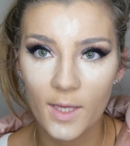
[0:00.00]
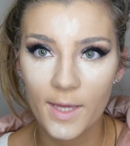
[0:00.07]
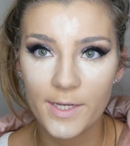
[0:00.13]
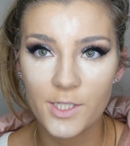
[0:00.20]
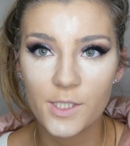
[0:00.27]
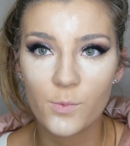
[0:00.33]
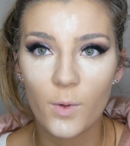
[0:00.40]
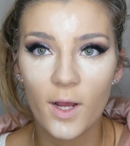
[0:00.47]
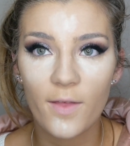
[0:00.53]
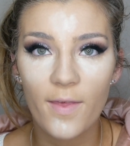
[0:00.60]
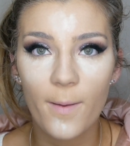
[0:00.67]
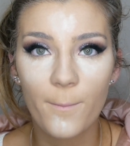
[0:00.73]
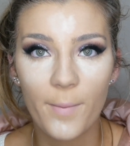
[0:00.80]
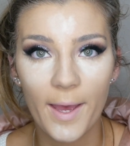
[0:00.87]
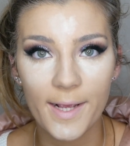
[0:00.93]
And just while
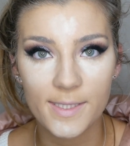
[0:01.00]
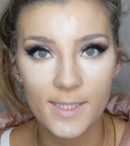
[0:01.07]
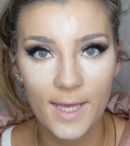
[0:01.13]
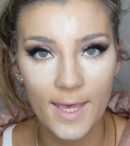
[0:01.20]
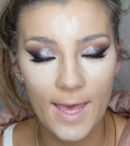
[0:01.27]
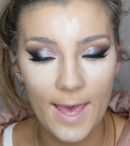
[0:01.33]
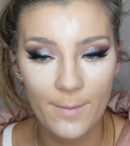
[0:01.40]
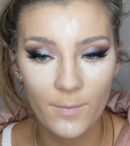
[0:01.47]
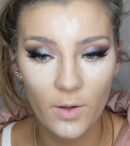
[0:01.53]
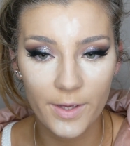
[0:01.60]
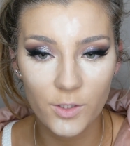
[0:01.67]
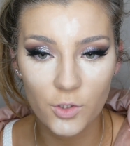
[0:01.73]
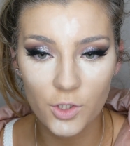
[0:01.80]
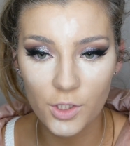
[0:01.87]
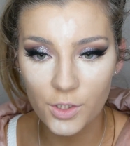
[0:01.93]
that bakes, I am
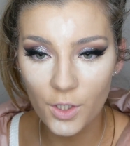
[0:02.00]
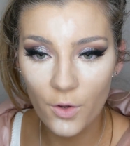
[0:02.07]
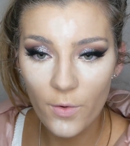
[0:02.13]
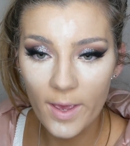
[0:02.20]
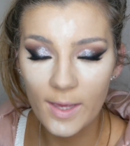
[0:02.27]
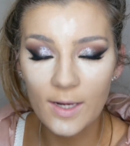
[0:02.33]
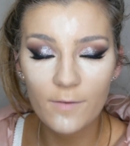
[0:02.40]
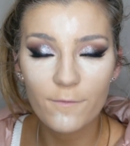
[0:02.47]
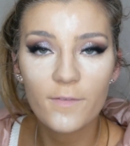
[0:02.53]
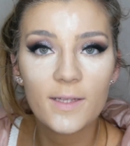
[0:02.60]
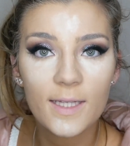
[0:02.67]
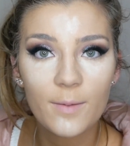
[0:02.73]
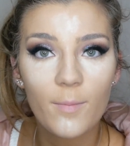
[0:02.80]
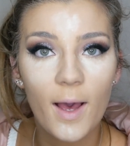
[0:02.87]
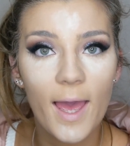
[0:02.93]
going to just go and fill
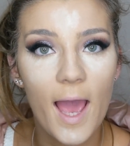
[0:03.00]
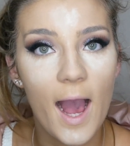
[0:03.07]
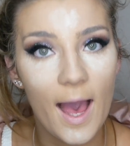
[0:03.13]
in my